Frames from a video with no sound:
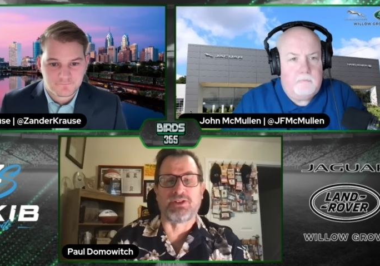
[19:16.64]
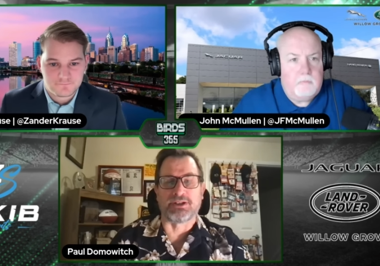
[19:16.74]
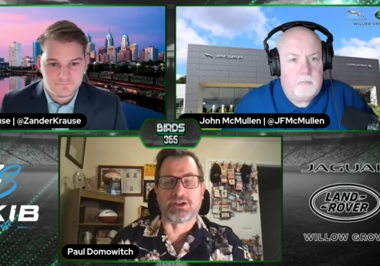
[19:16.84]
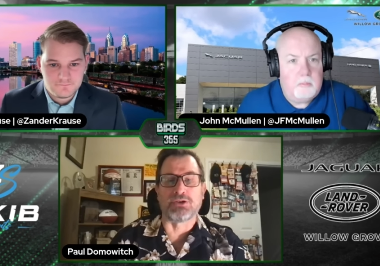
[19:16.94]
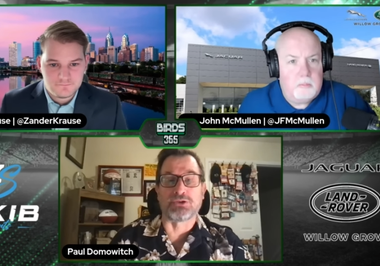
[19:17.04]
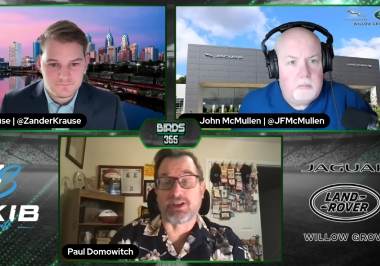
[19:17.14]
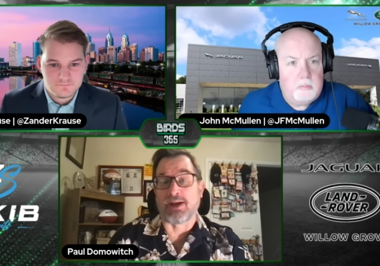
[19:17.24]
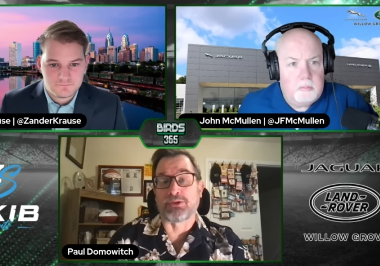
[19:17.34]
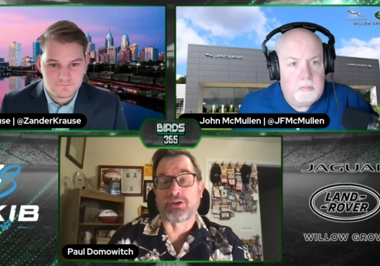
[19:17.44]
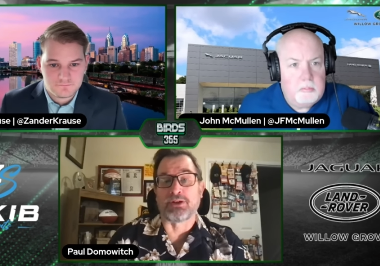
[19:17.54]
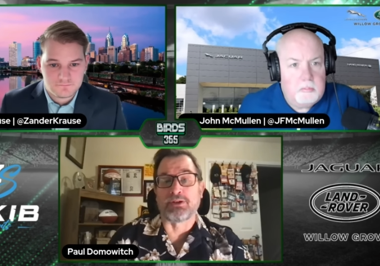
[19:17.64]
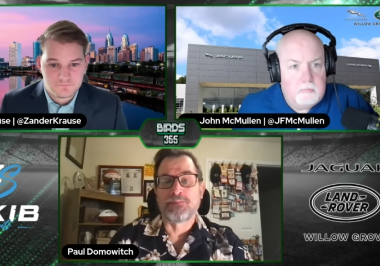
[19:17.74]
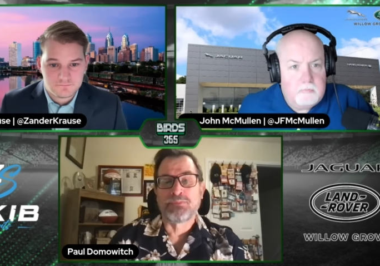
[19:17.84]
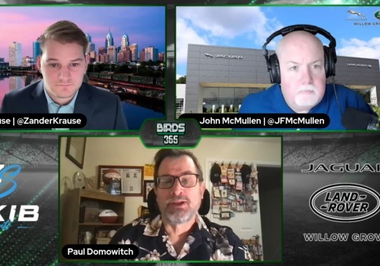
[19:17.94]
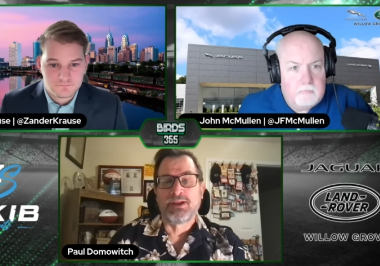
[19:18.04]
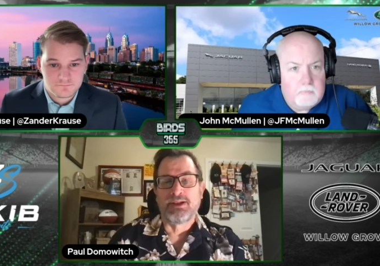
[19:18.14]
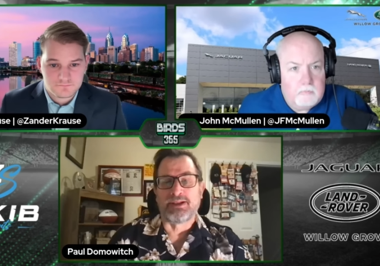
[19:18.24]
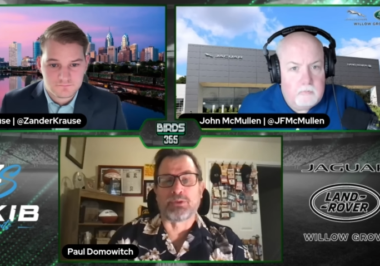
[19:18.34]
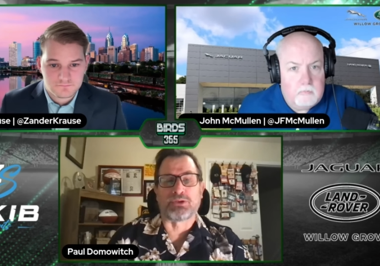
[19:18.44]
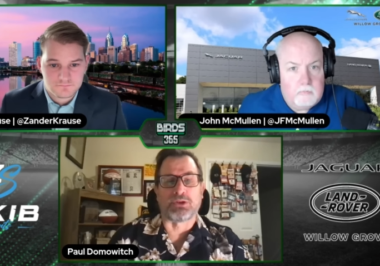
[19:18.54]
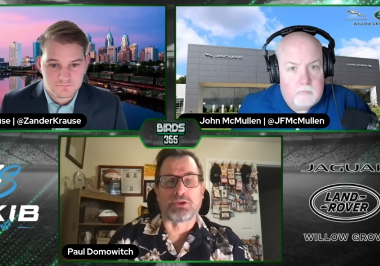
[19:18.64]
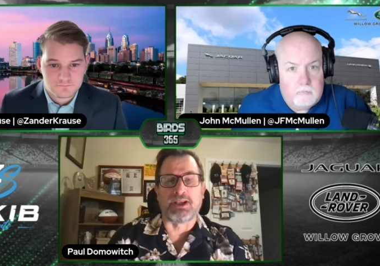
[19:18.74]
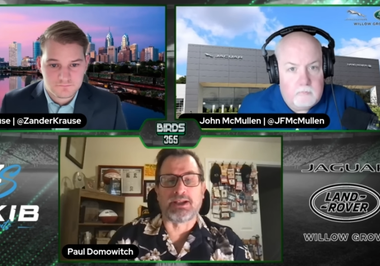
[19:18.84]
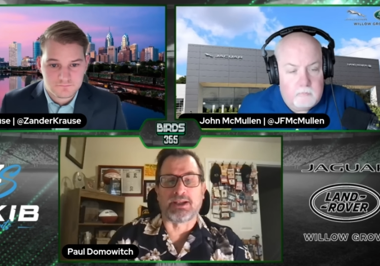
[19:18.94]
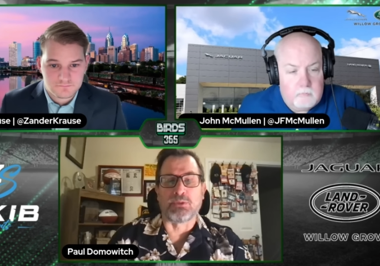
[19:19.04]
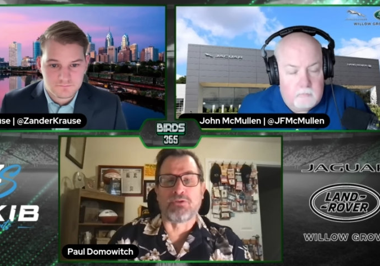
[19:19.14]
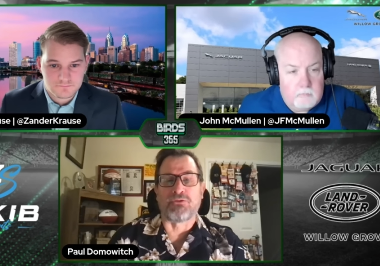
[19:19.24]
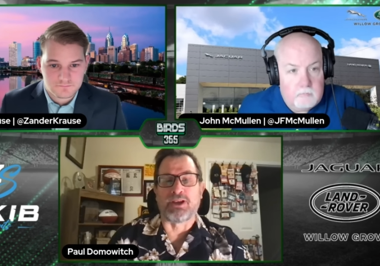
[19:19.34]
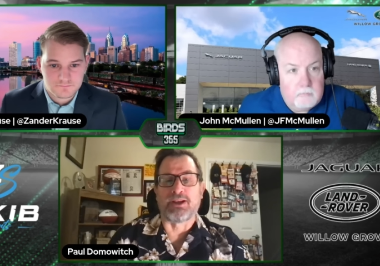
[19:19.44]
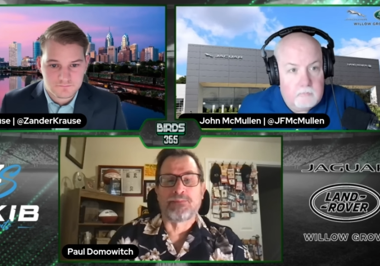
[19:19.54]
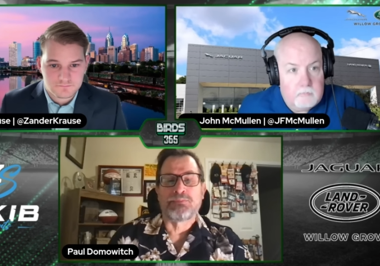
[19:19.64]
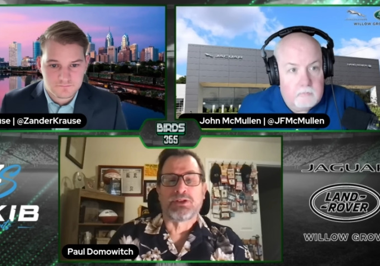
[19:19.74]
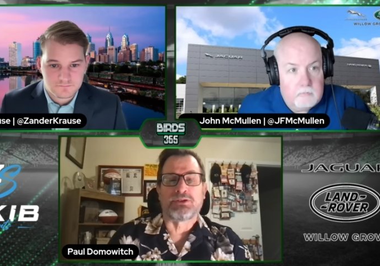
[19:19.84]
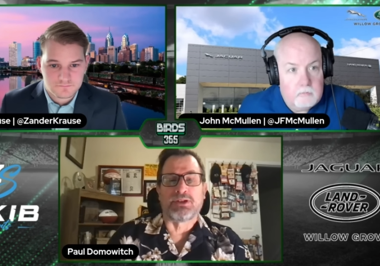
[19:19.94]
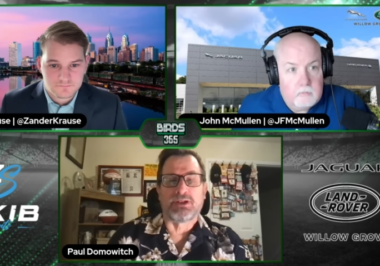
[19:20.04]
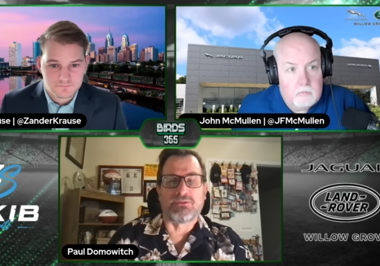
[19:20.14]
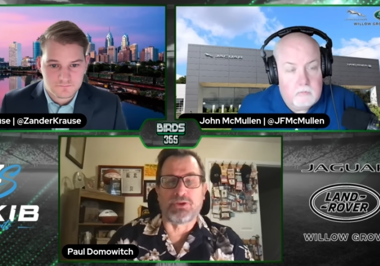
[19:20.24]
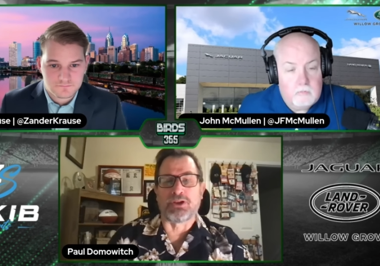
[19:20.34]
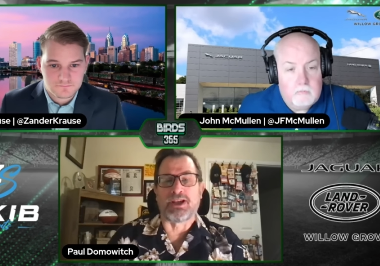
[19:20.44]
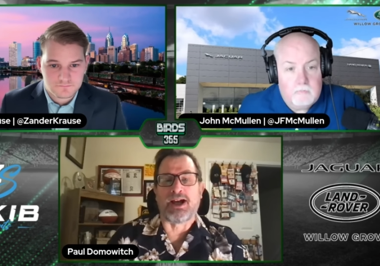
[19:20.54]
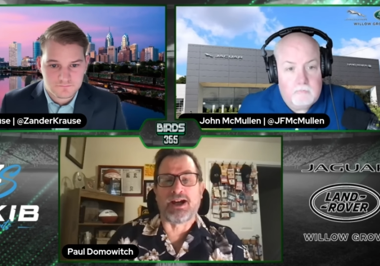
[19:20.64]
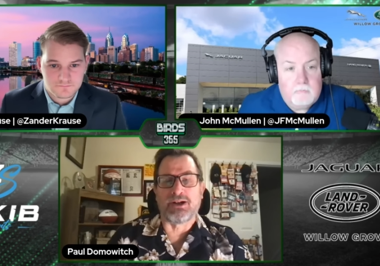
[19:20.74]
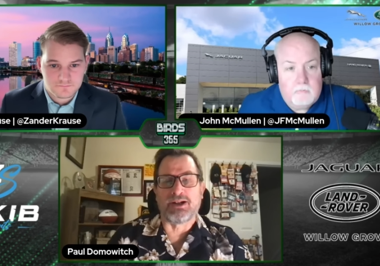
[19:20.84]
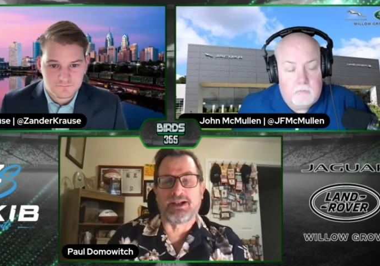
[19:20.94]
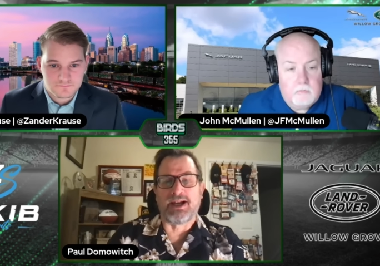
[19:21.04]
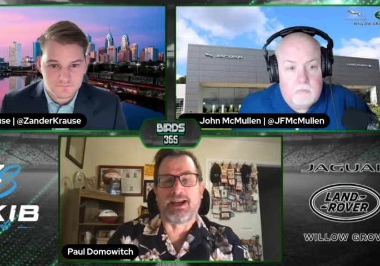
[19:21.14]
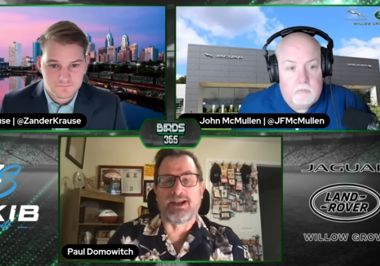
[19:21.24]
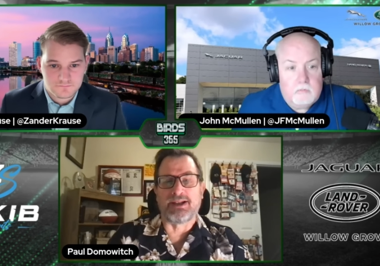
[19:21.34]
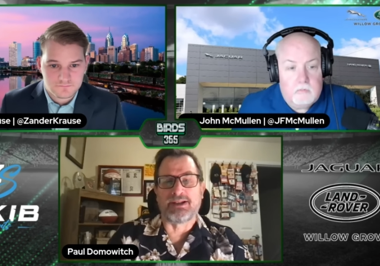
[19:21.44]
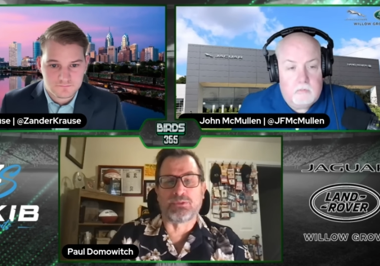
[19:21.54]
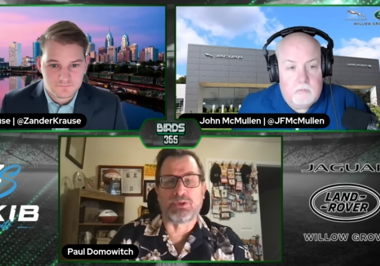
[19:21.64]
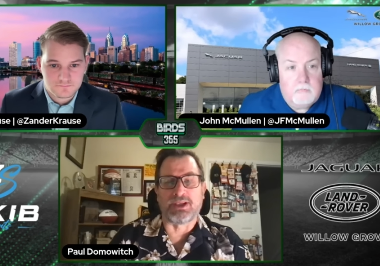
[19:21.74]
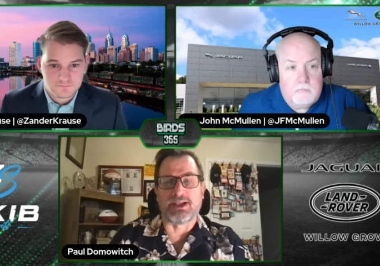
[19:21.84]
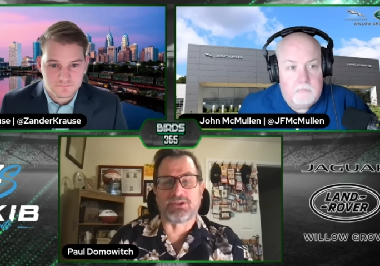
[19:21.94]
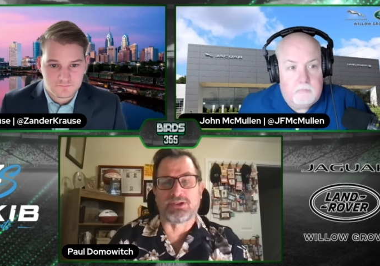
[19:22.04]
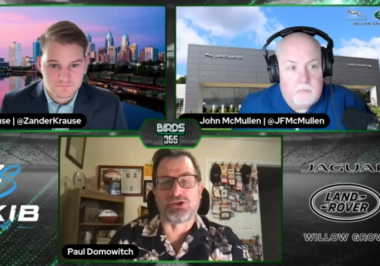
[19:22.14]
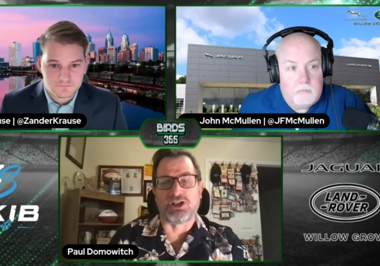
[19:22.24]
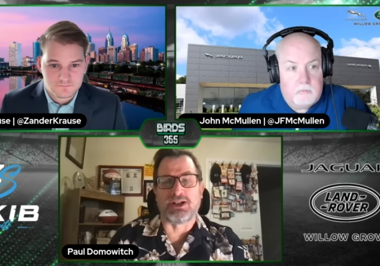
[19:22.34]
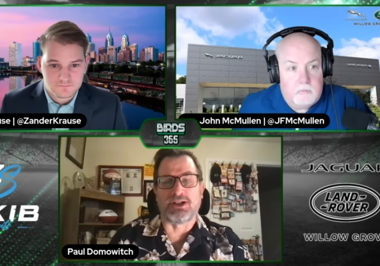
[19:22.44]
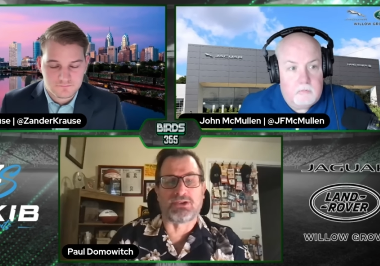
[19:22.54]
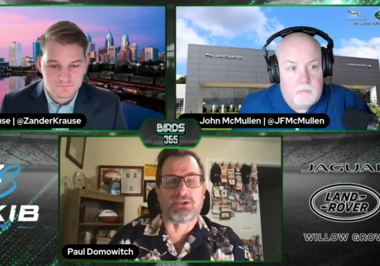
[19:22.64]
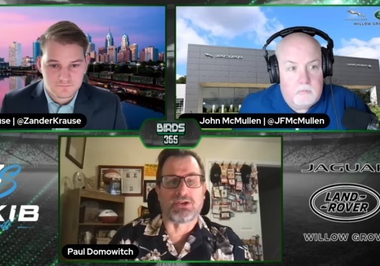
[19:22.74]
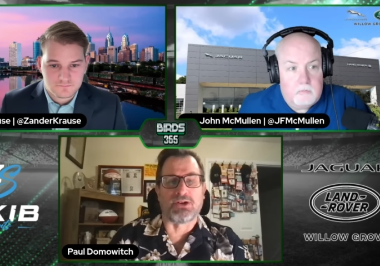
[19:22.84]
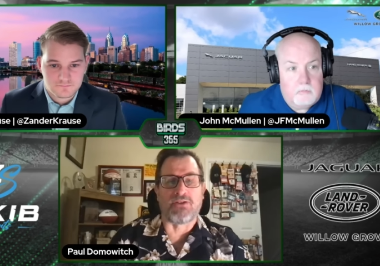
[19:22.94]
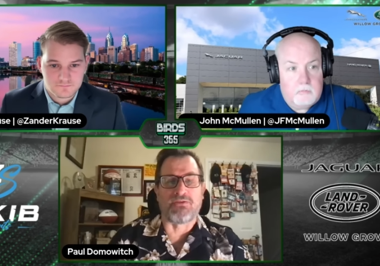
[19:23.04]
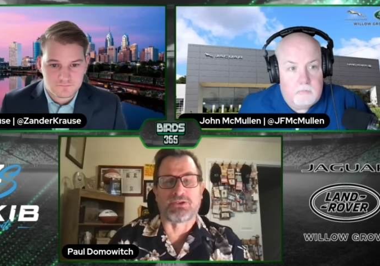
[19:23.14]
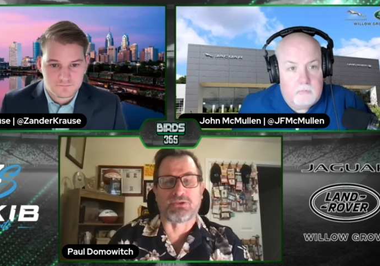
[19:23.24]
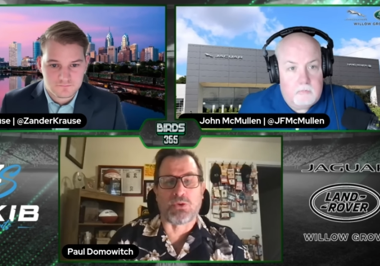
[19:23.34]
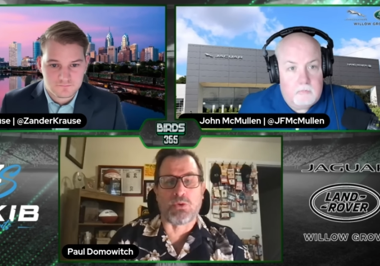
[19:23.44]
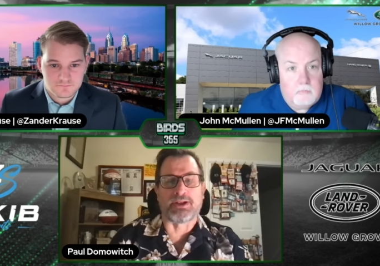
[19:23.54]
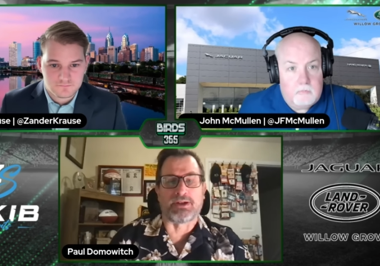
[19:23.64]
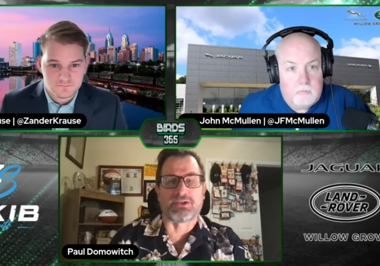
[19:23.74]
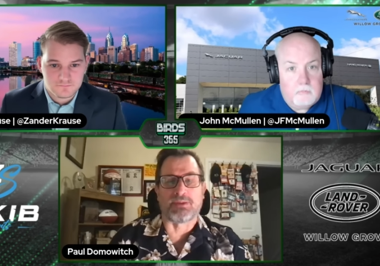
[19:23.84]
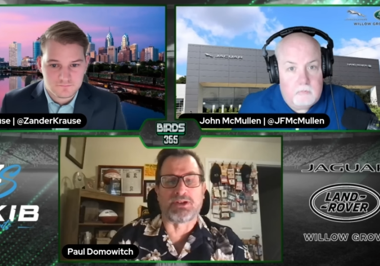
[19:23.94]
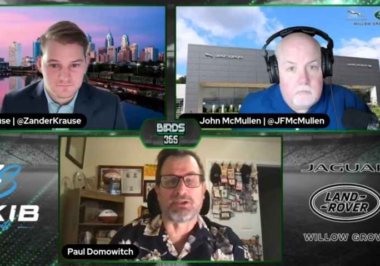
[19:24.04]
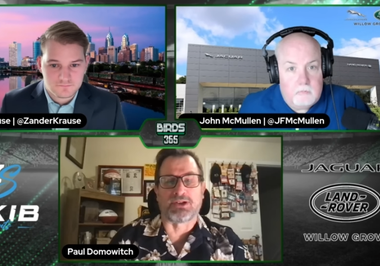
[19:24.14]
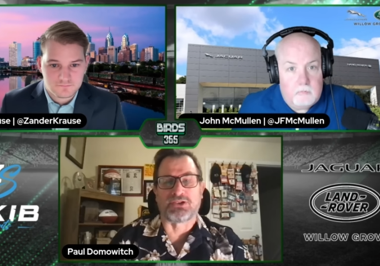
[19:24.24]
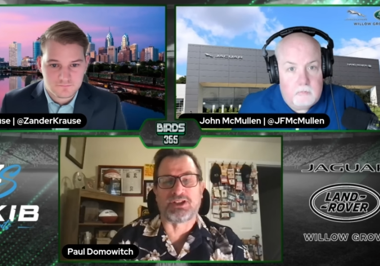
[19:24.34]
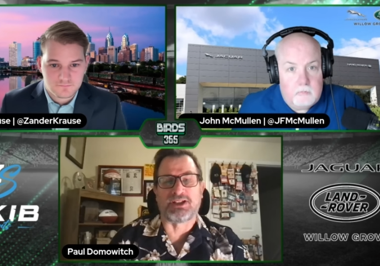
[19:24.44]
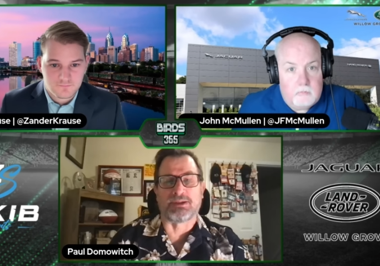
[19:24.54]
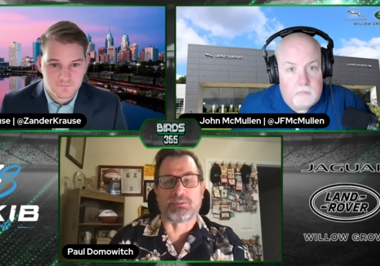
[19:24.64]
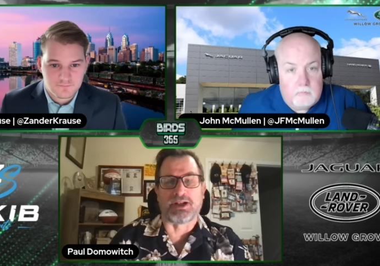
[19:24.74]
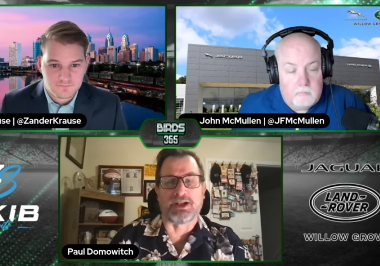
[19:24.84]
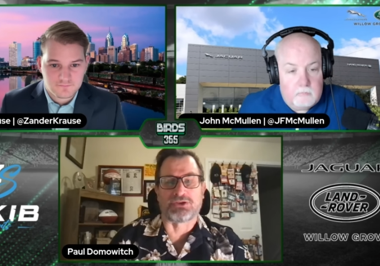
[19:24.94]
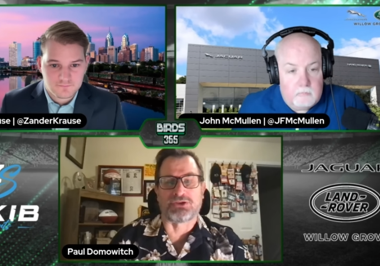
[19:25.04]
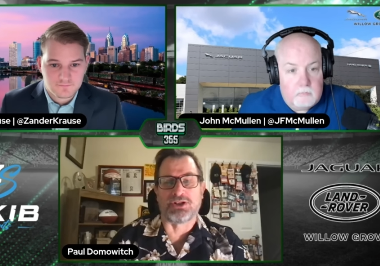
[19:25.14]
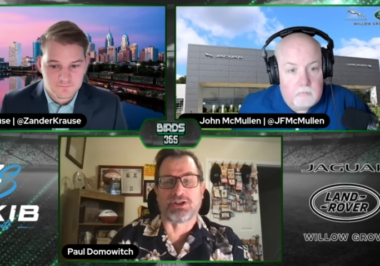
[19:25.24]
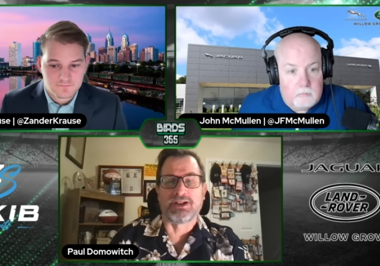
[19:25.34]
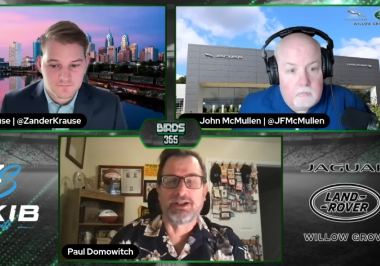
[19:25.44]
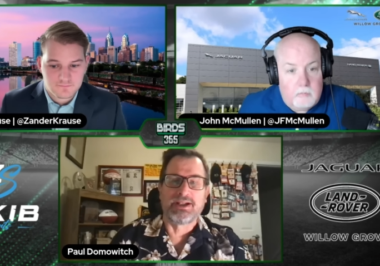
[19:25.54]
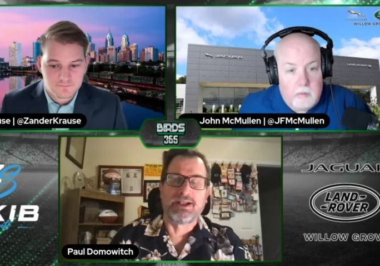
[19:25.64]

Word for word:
Speaker 1: head coach, that was their that was their thinking. Well, if we if we only hire a guy that we think is a genius as our offensive coordinator, somebody's going to steal him the next year.